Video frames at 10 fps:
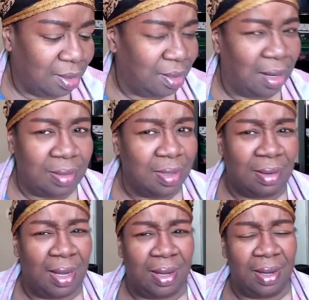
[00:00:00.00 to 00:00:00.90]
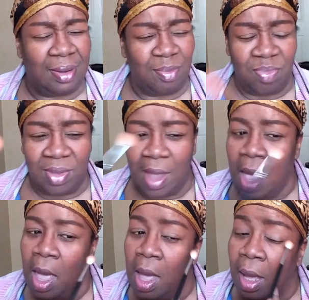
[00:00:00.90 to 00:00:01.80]
Y'all know how I am.
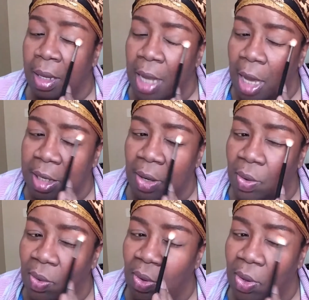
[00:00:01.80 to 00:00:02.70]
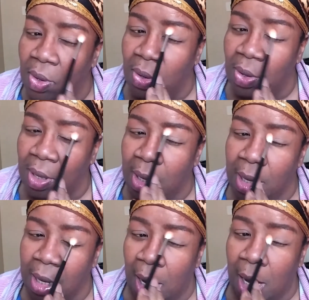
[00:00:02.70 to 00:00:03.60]
Y'all know.
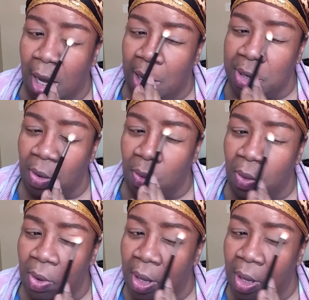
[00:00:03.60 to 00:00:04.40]
Y'all know.